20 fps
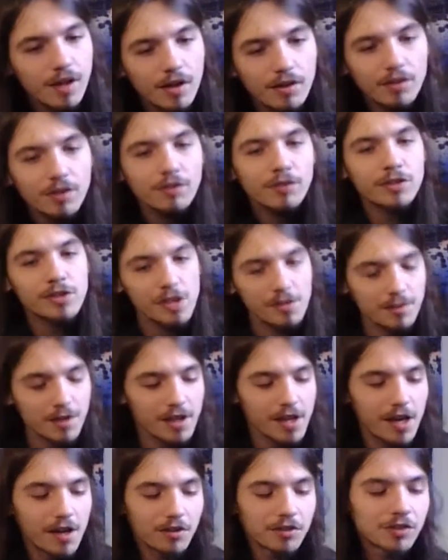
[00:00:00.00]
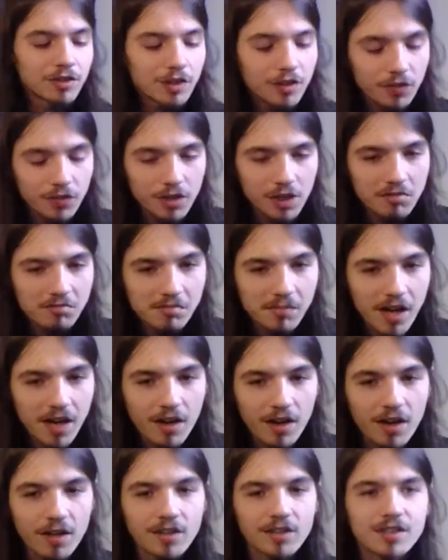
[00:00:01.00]
look for something else, look for something
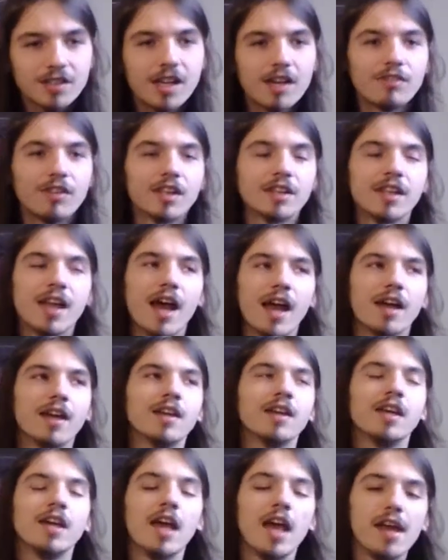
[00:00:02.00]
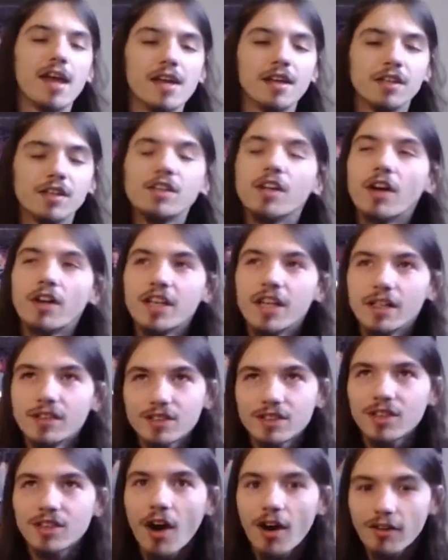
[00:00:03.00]
better and stuff like that. And he has
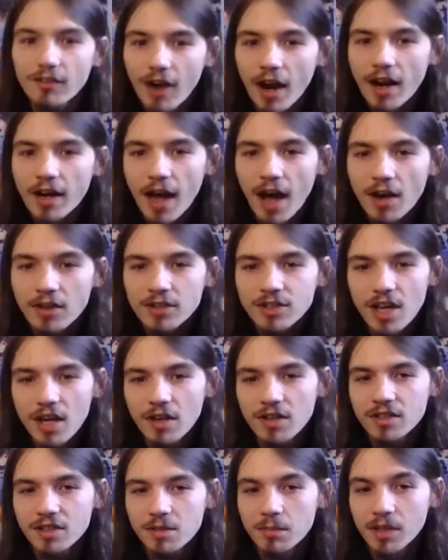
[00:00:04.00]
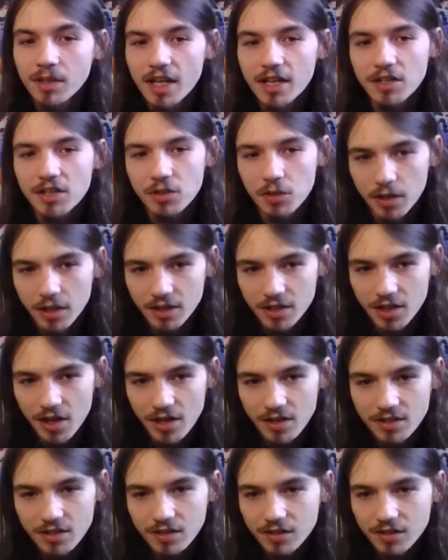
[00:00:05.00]
his heart right now set on some Legator guitars.